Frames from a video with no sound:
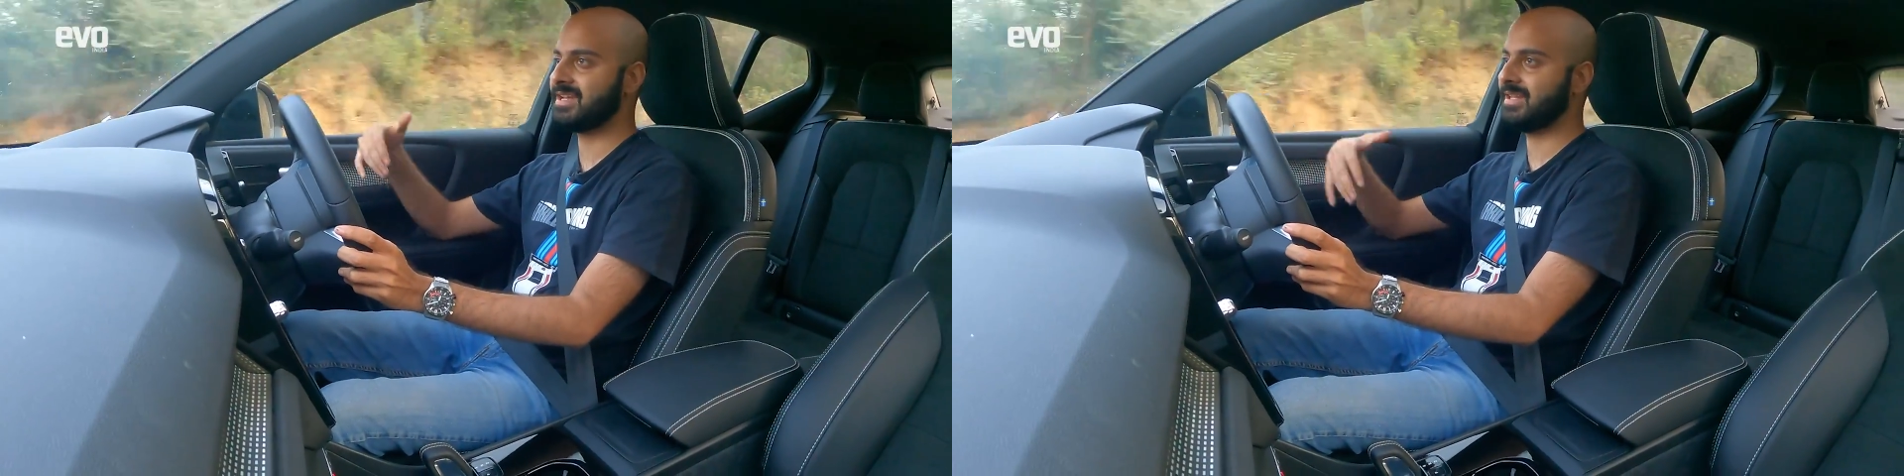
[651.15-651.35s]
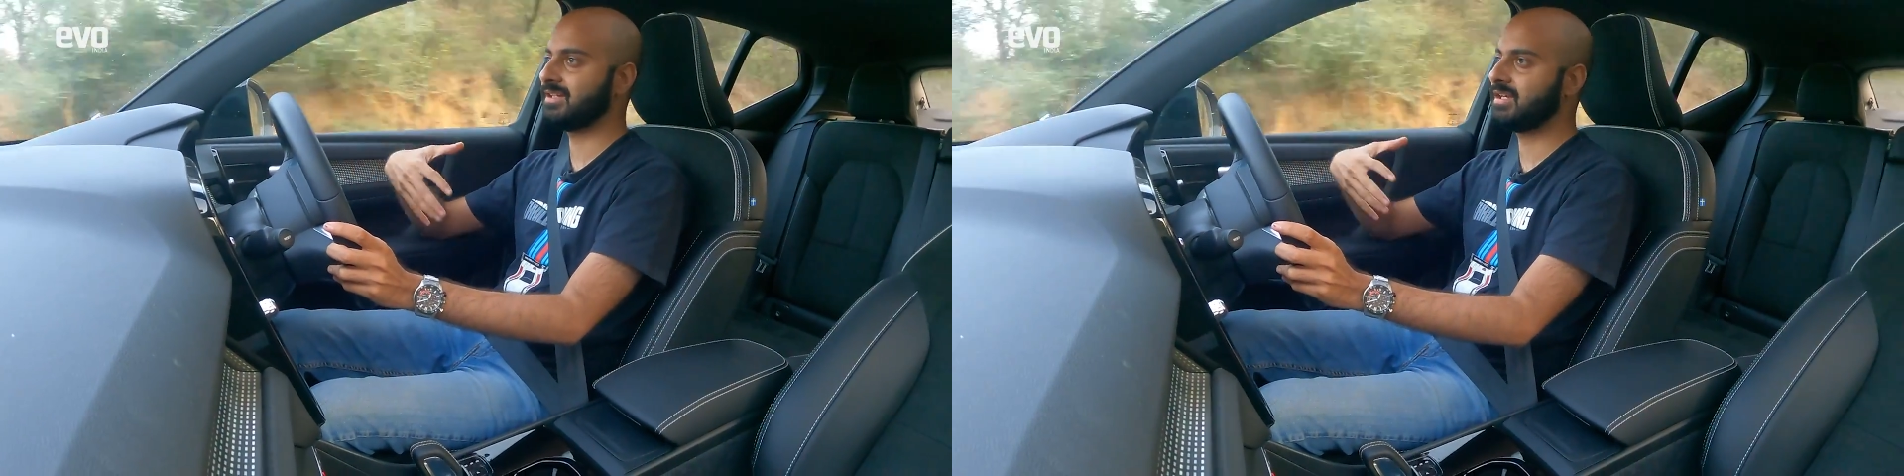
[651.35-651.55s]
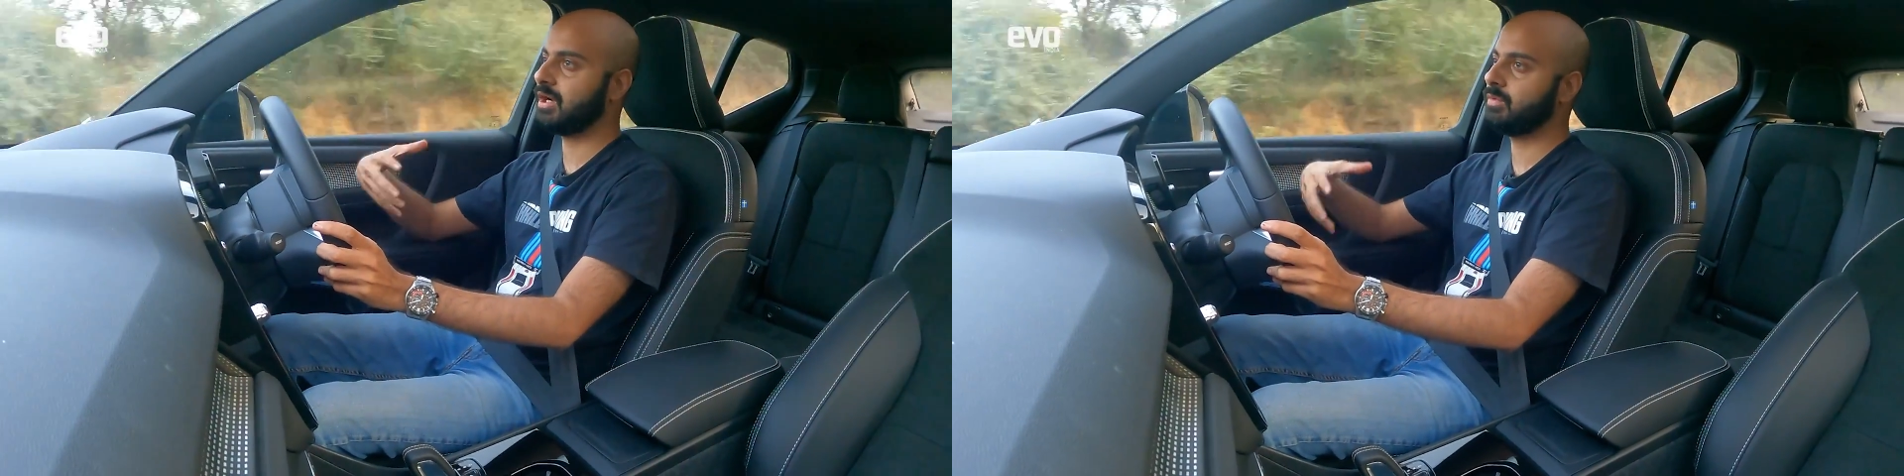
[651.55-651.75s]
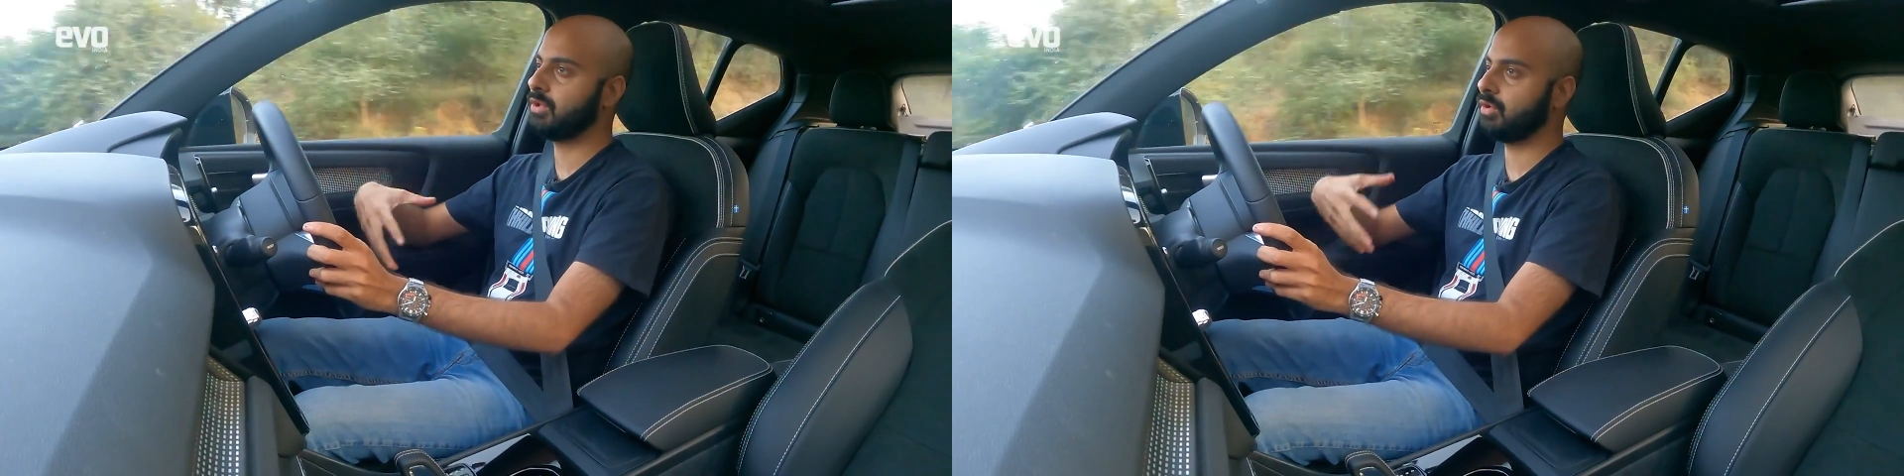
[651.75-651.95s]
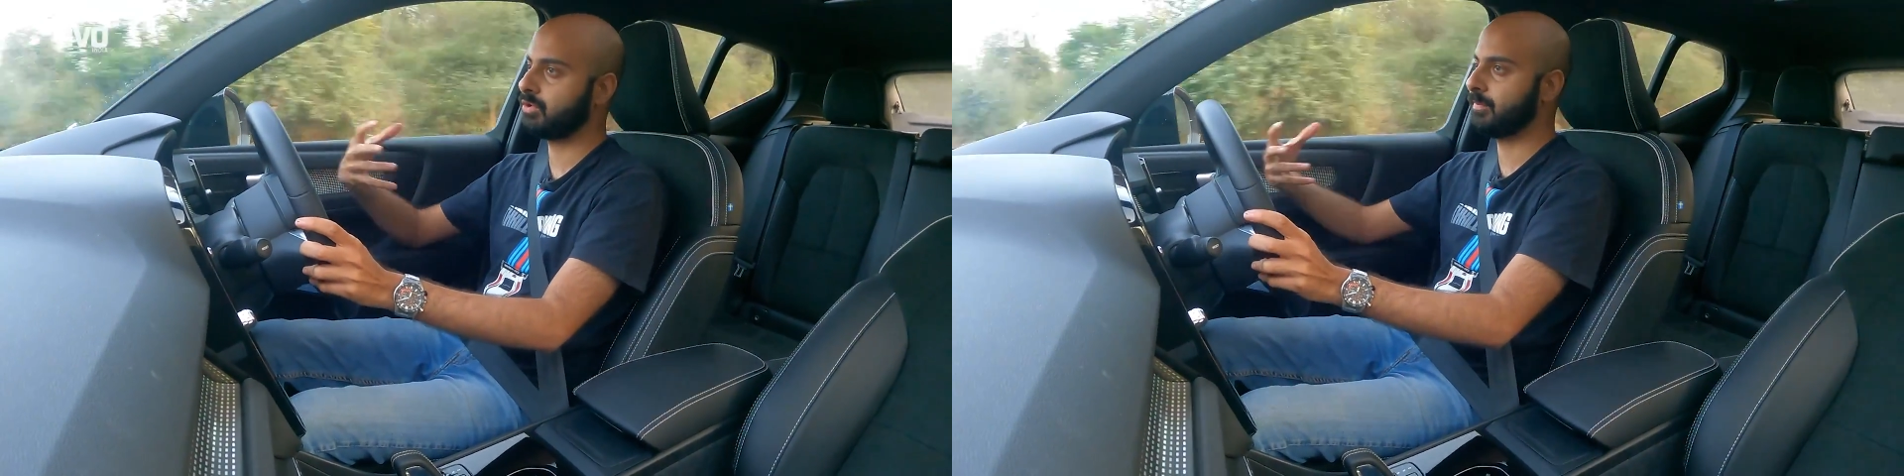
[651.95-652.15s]
and the car will
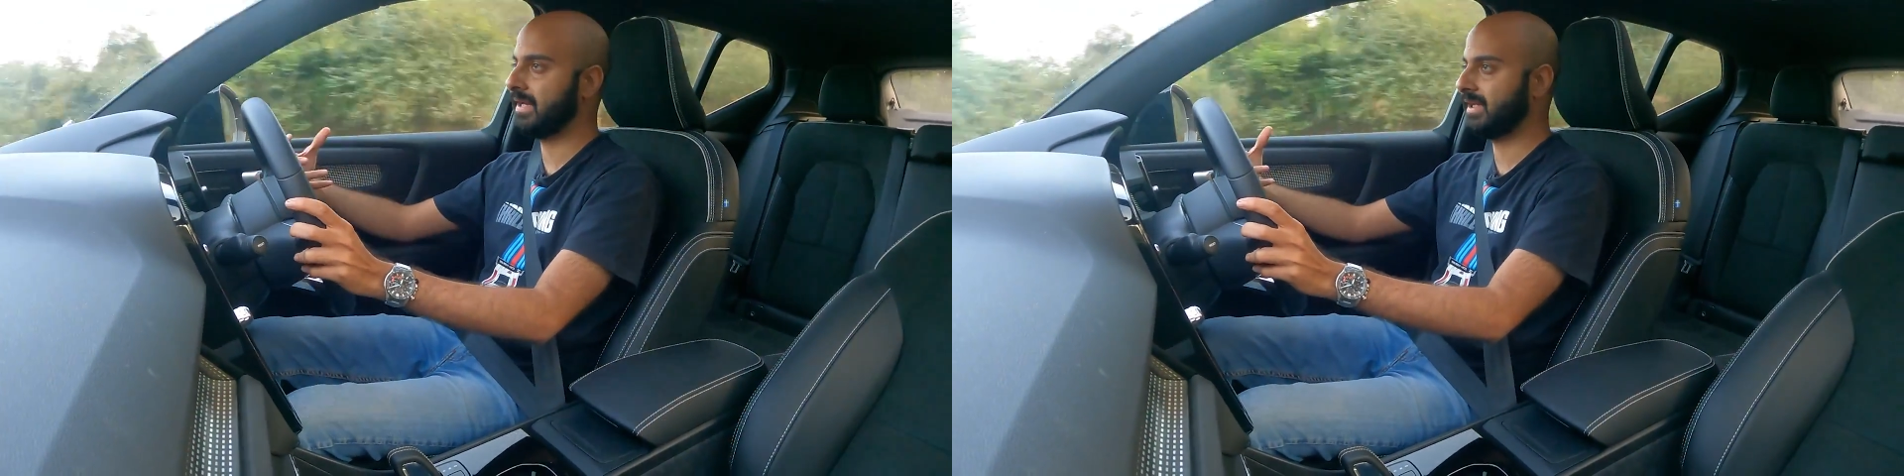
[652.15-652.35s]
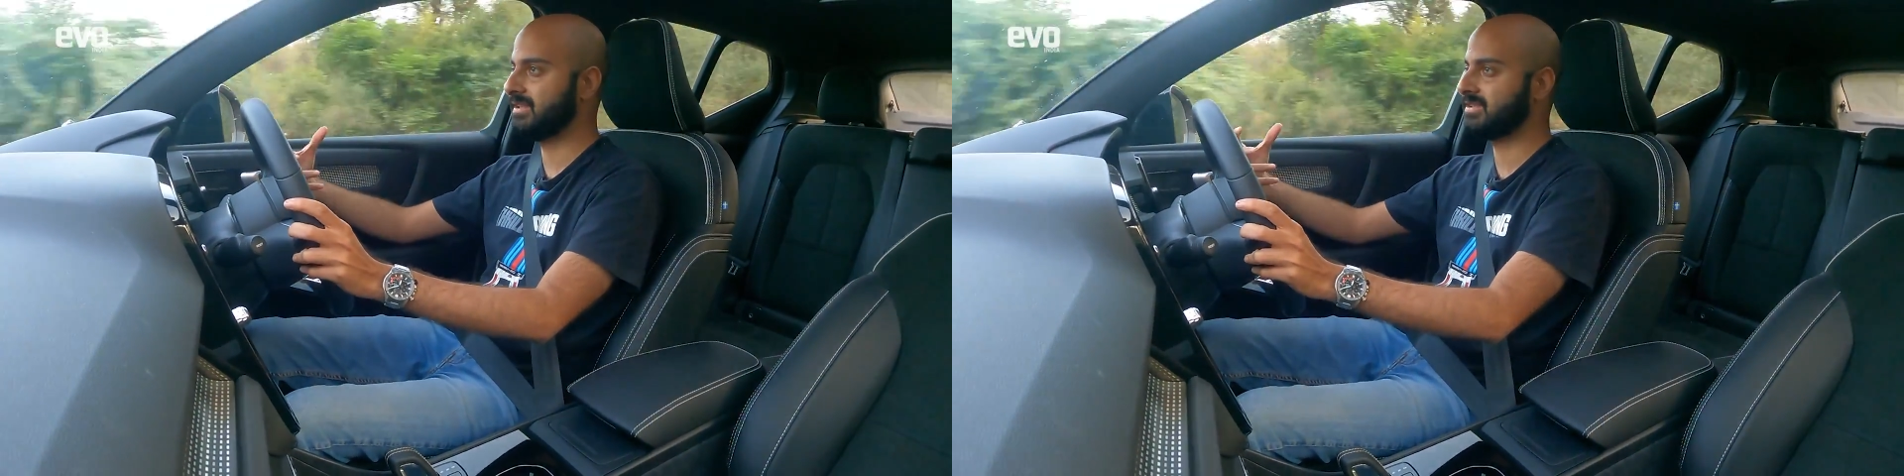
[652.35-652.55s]
automatically